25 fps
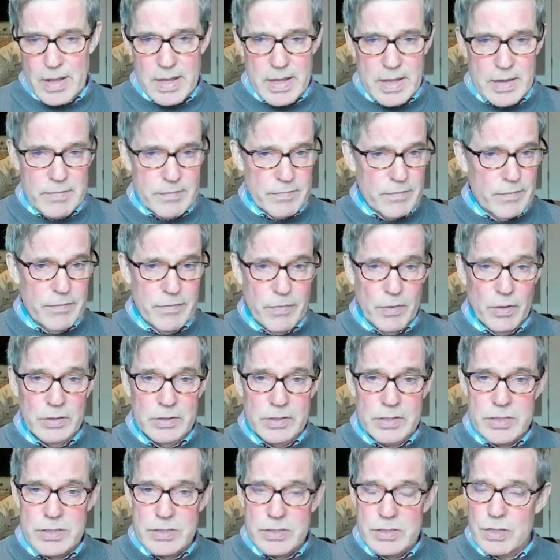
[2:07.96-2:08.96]
In full
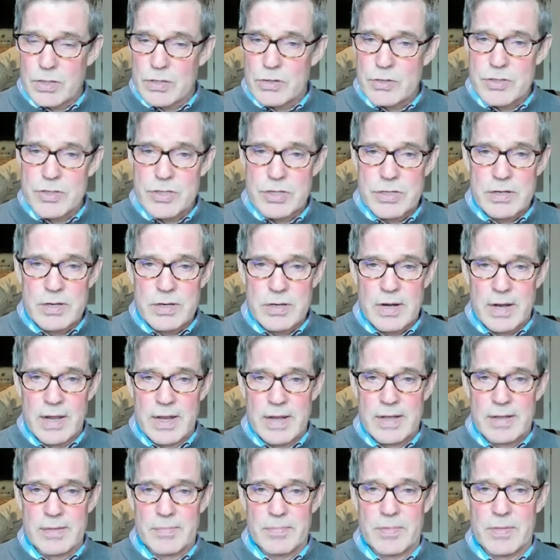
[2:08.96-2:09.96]
disclosure,
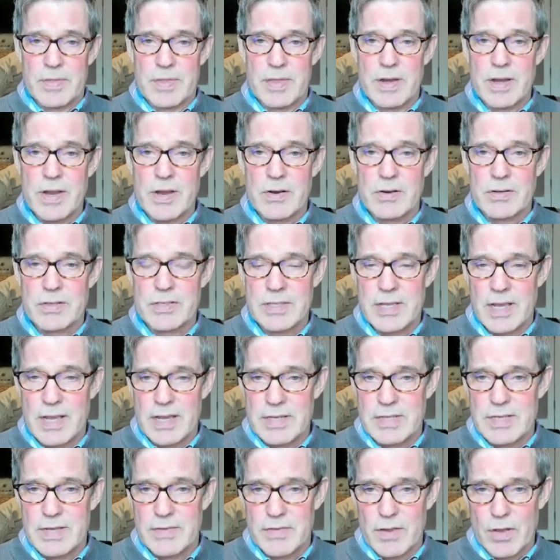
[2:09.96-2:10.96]
the
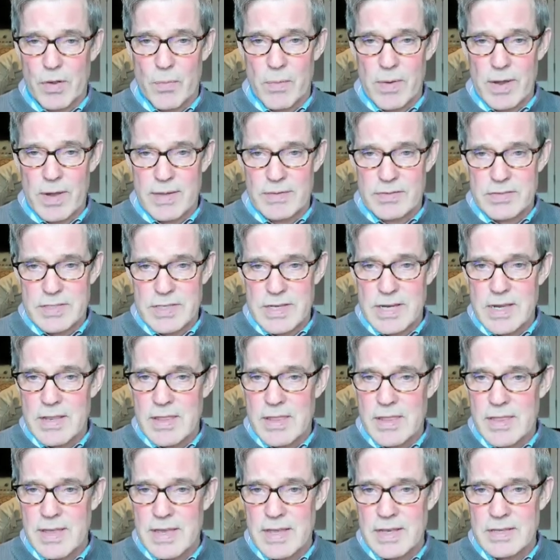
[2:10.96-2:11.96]
neuroscientific way of seeing
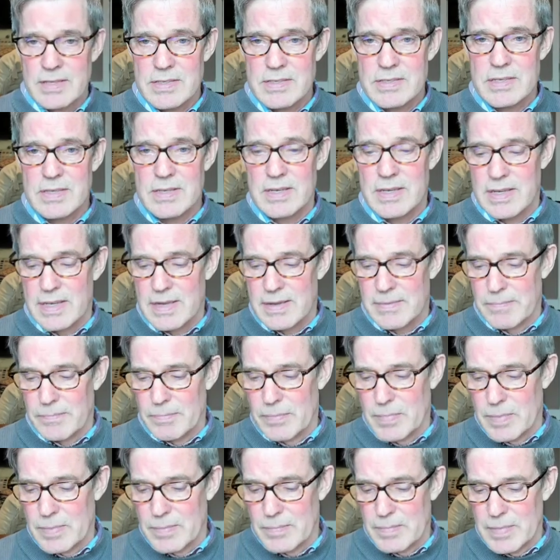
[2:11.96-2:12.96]
things,
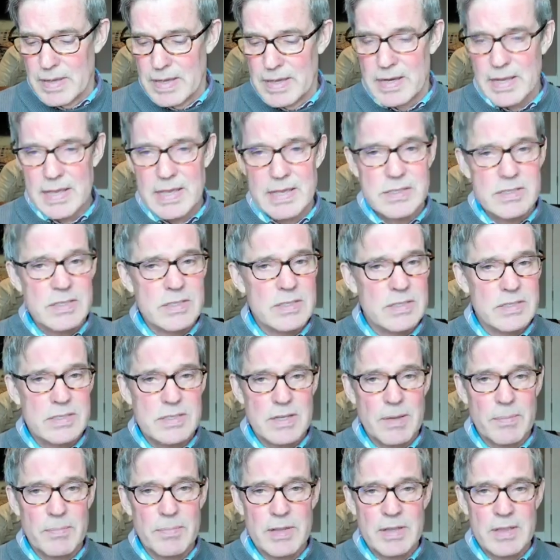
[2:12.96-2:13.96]
it isn't
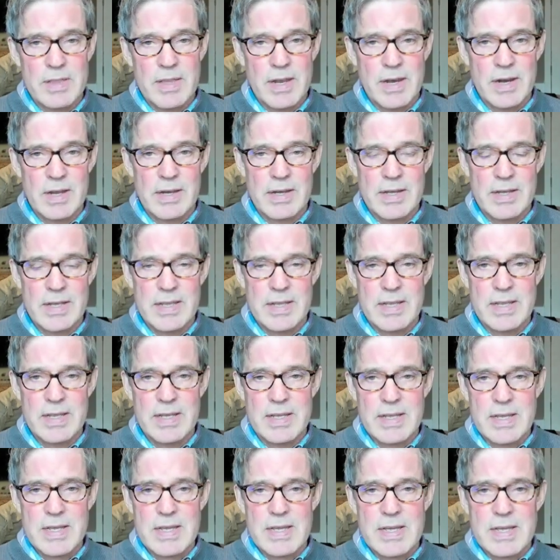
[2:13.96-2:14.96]
something that I
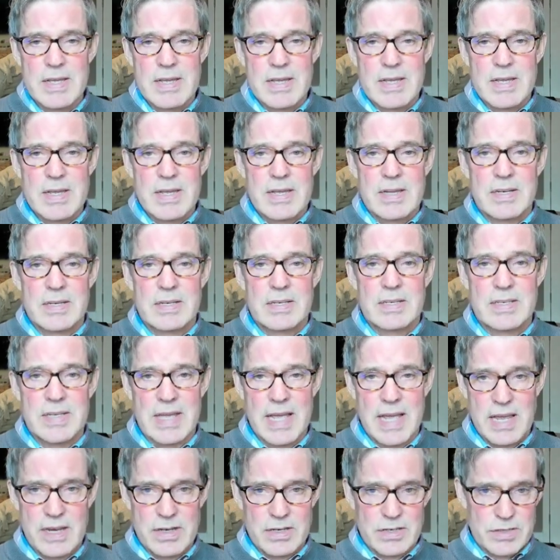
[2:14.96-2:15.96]

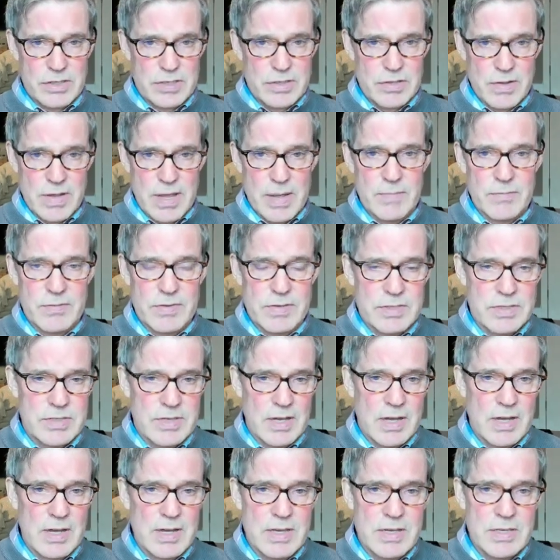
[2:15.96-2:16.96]
tend to
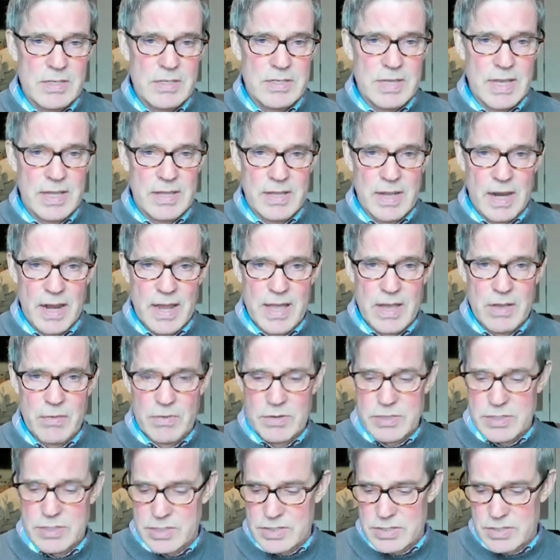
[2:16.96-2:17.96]
emphasize, and the
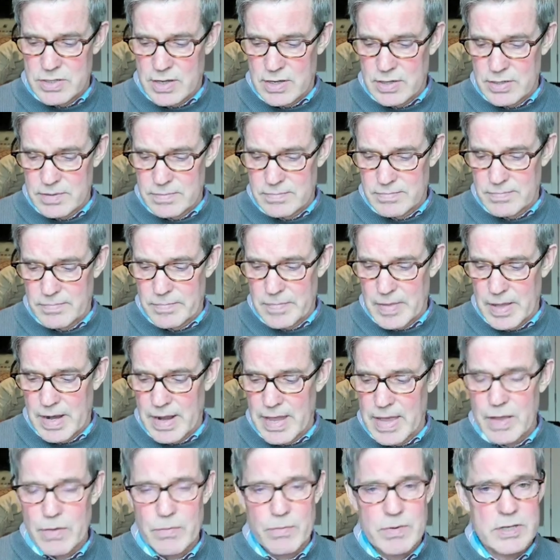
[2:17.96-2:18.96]
language is not a
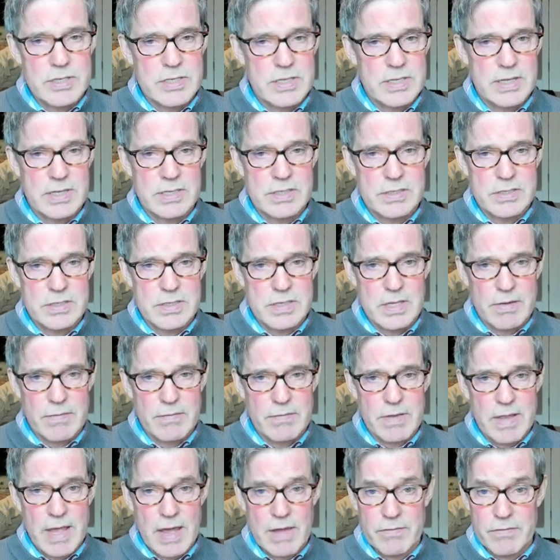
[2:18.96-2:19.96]
language that's
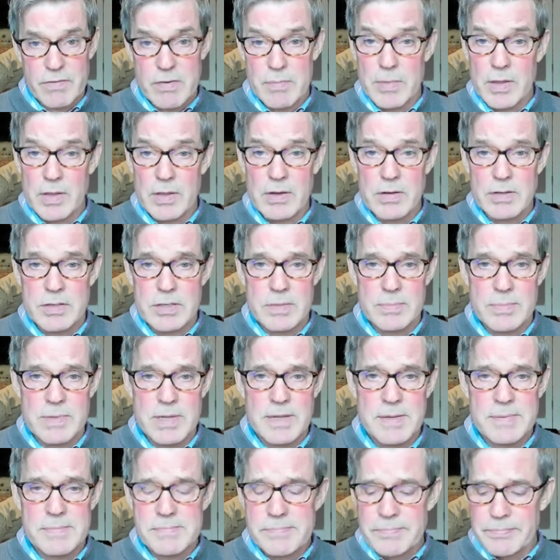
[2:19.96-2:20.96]
that familiar to
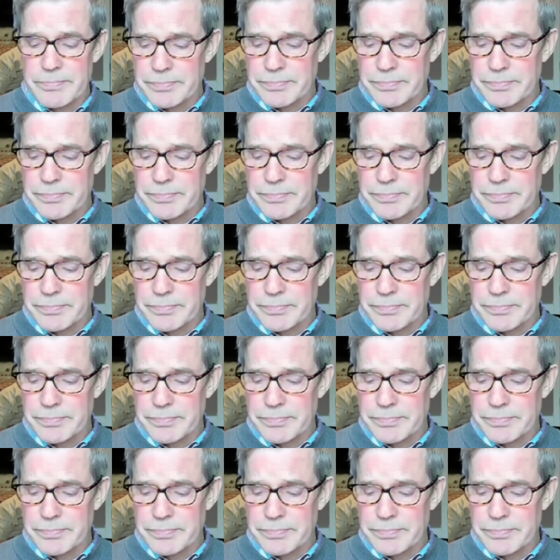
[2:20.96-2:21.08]
me.